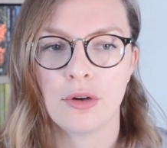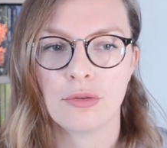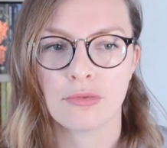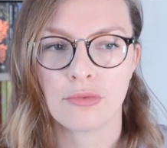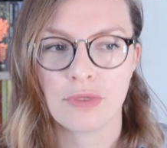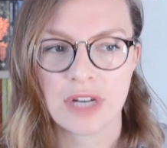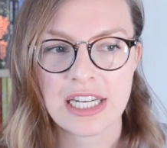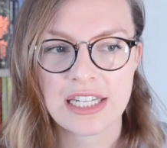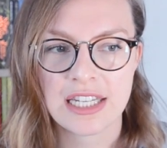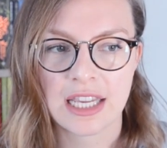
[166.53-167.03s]

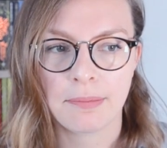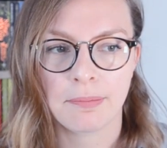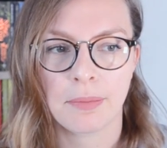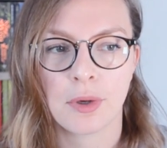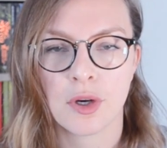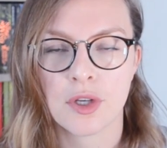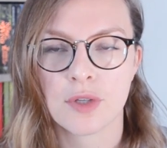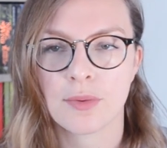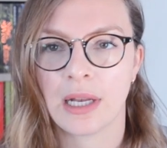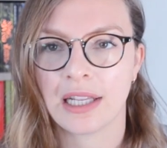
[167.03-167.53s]
reading
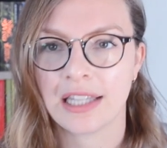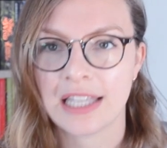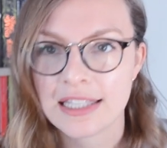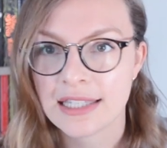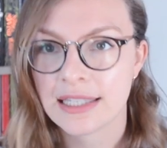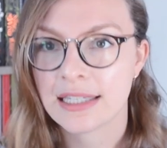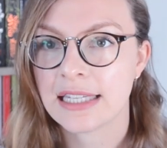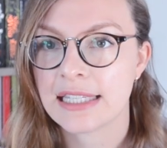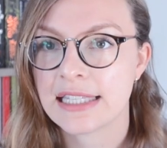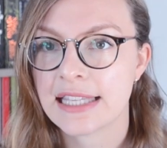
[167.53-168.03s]
books while
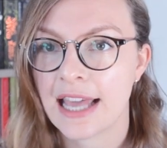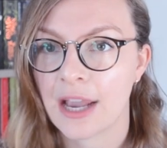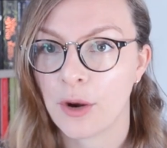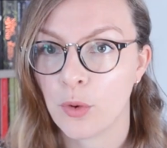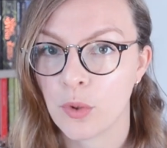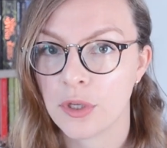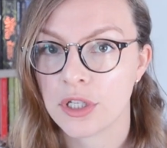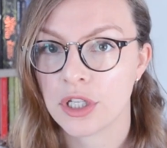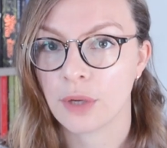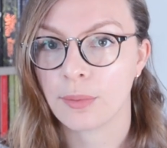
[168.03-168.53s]
listening to their
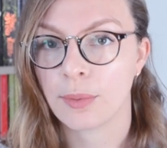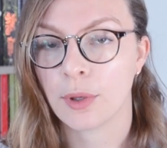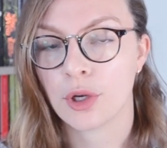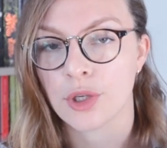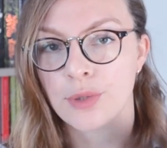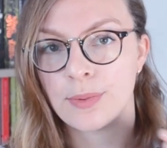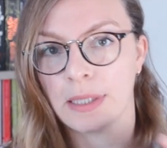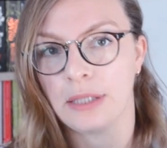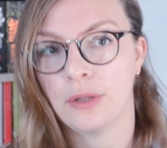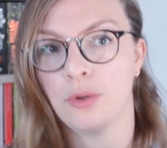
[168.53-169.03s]

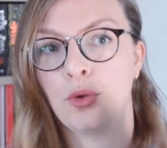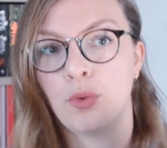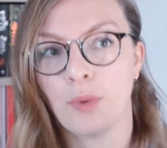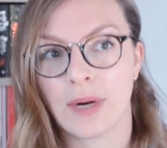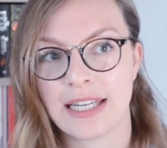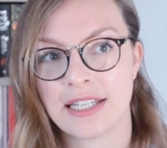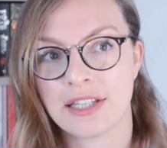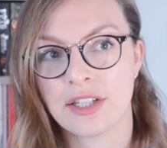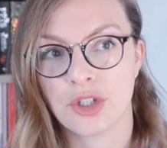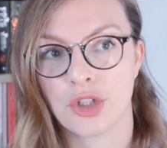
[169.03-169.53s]
audiobooks, where I'll
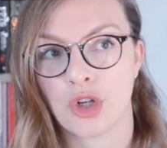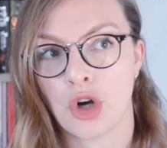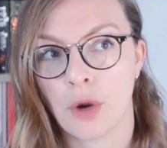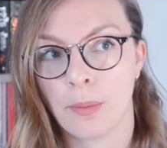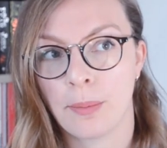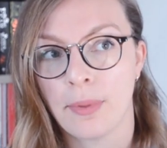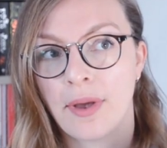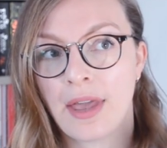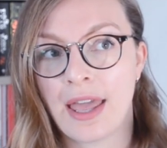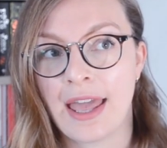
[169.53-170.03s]
always
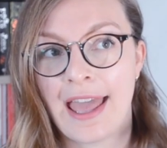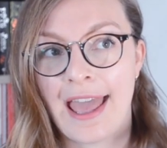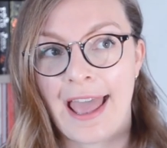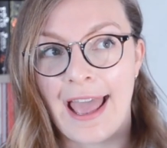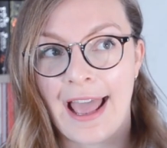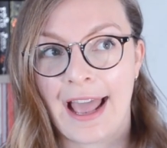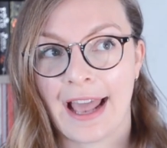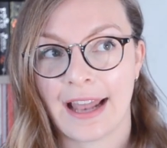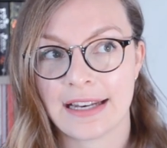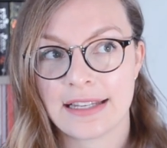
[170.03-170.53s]
stop
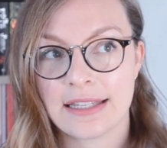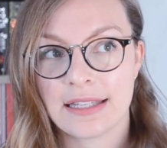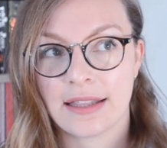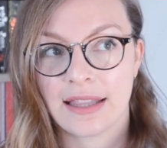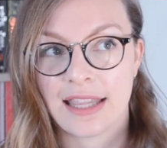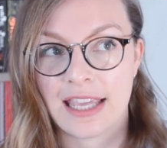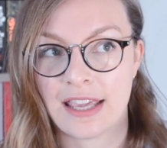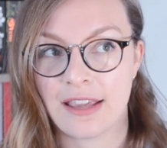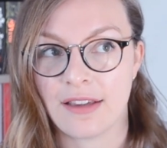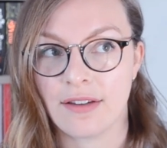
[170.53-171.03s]
at
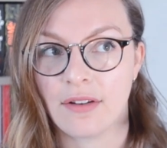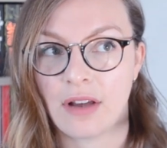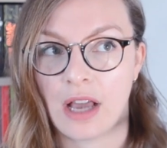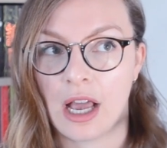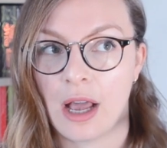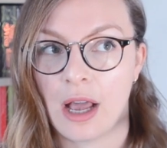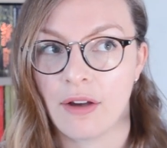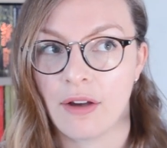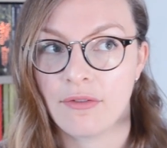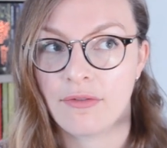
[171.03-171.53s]
the
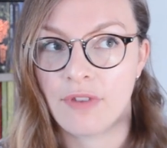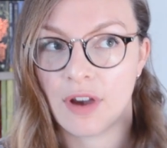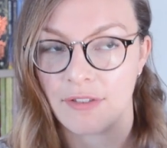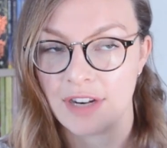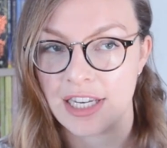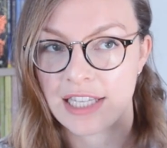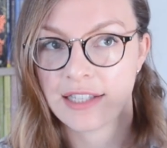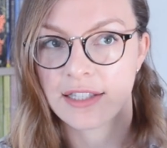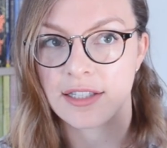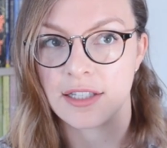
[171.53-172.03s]

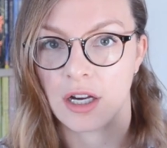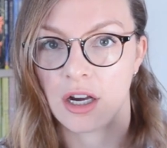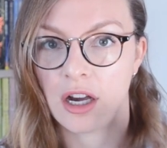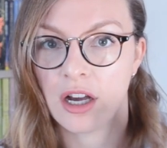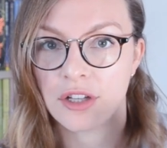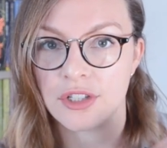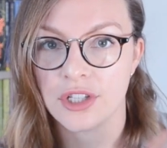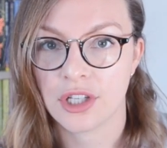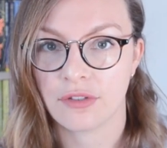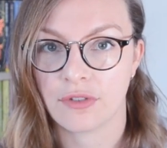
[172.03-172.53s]
very
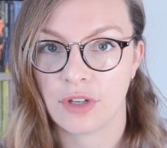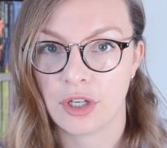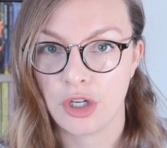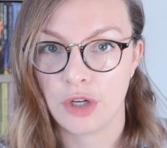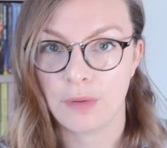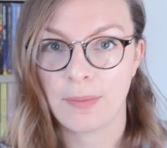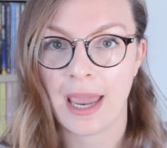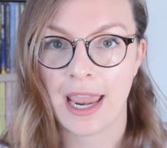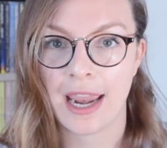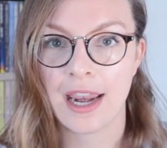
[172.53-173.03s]
start of a
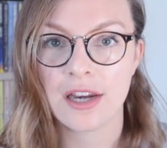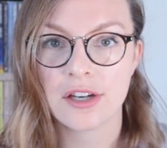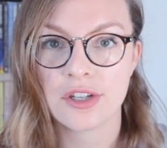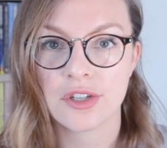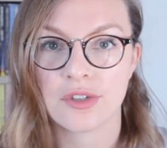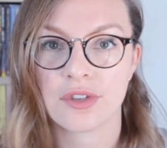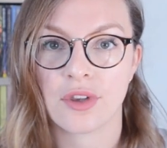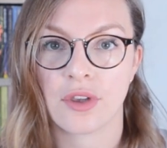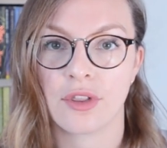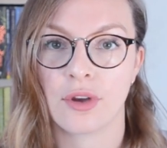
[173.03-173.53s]
new
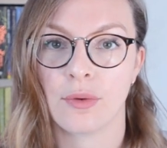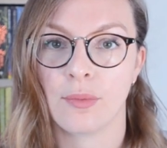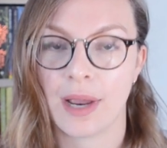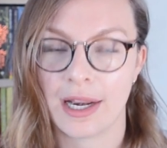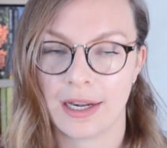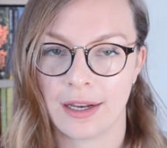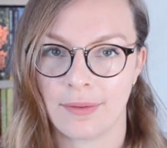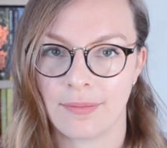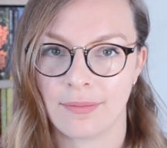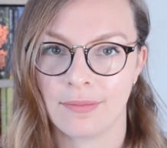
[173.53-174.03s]
page, so that
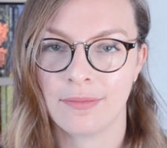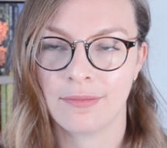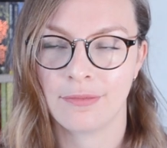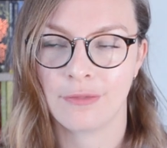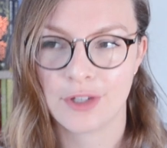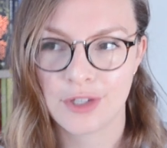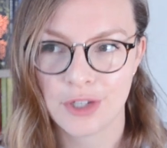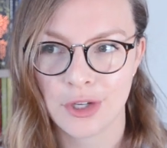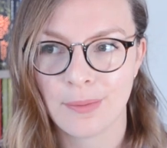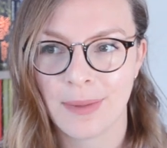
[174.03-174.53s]
when I'm
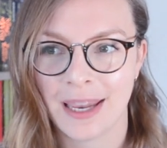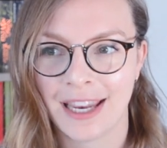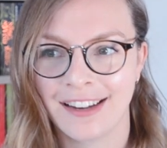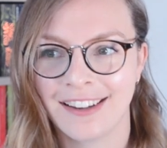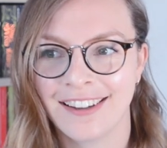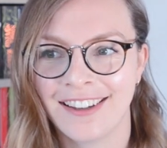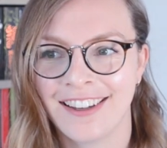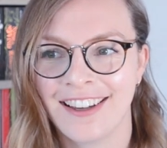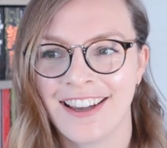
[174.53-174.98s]
resuming,